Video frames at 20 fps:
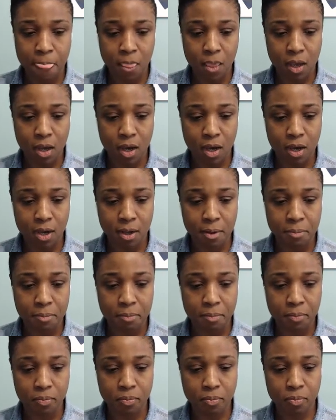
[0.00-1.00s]

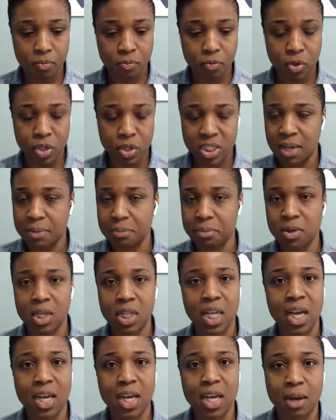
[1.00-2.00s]
um, for example, a
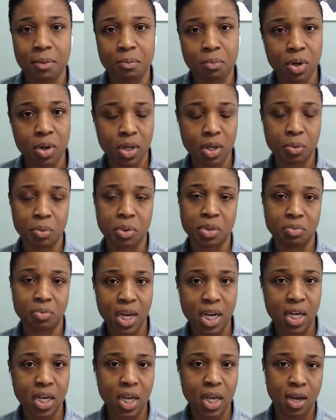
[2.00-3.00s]
client I'm working with
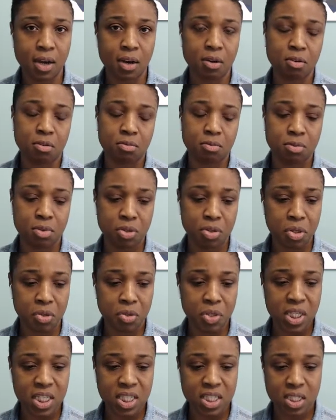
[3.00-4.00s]
right now,
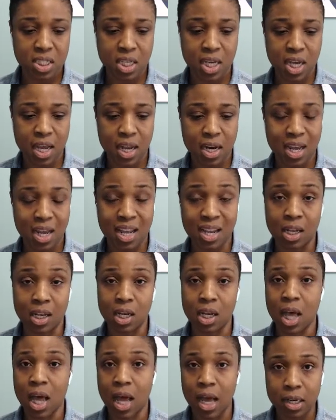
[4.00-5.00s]
he's got a
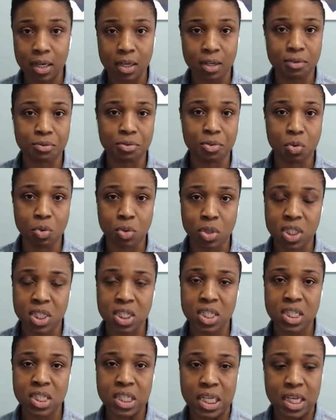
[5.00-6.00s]
lot of
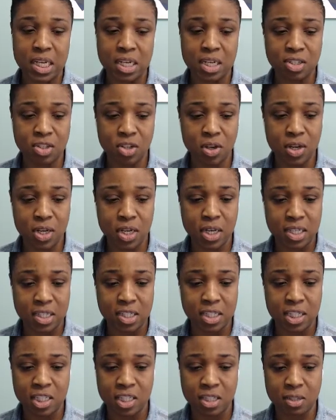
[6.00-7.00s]
courses, and his
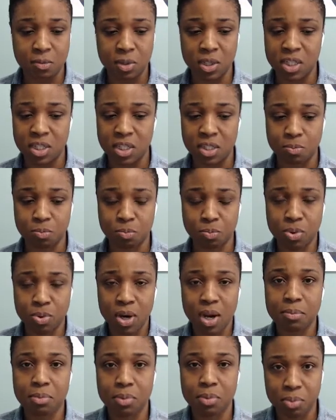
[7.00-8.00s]
audience is
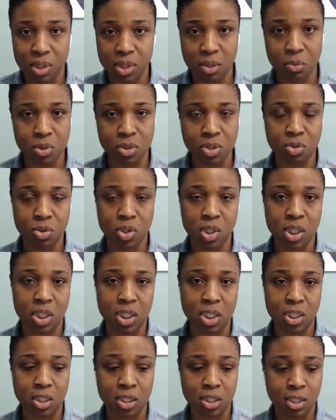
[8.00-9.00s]
probably, we're doing
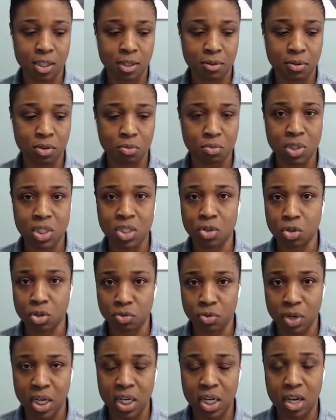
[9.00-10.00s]
the research
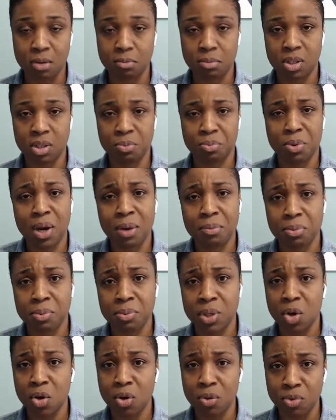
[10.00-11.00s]
right now, but they're
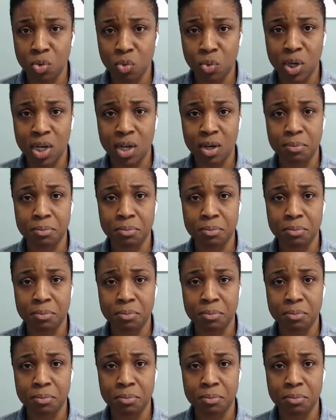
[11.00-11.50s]
probably overwhelmed